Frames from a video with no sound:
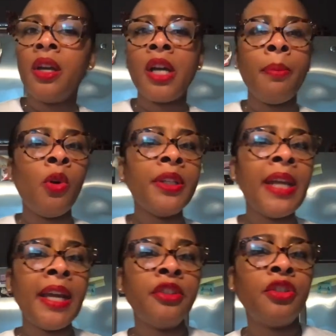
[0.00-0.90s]
Come on
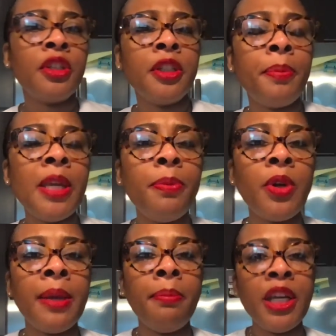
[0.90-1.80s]
down so that the people
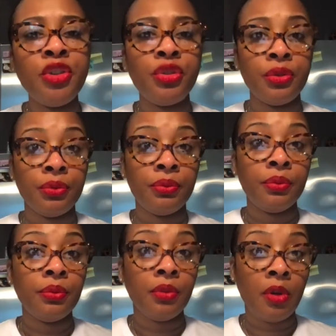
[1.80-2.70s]
can meet you,
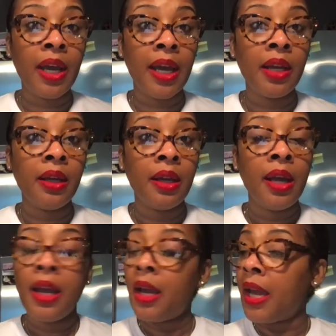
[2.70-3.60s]
okay?
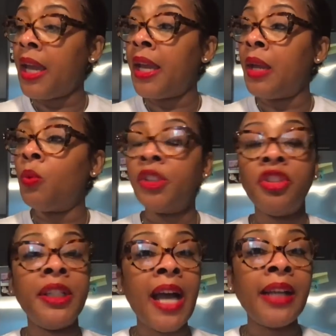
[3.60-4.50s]
And when
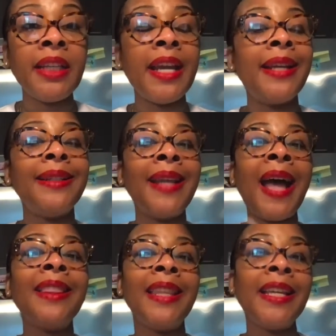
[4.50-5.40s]
she got there,
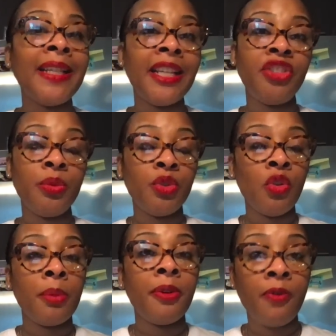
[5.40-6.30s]
not thinking that she was
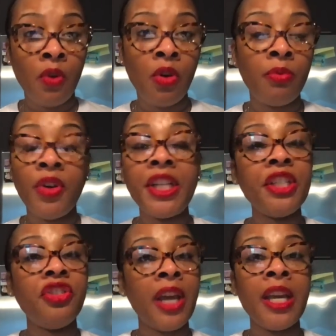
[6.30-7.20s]
going to perform,
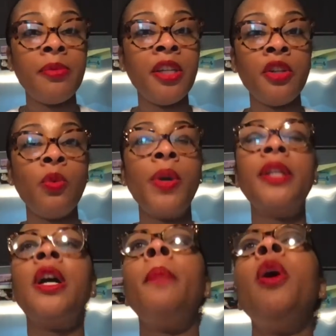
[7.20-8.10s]
Rickety James hit her
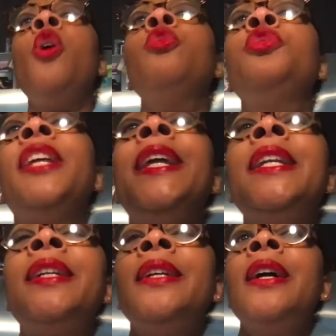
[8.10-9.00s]
with, come on,
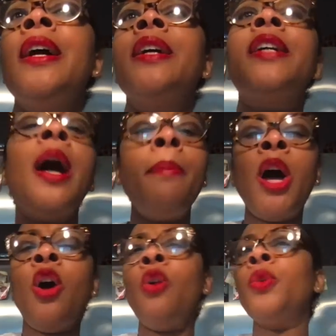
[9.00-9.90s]
Teena, come
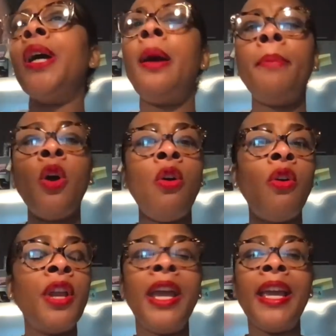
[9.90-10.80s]
on, come
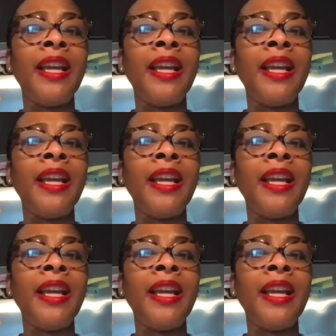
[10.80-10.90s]
on.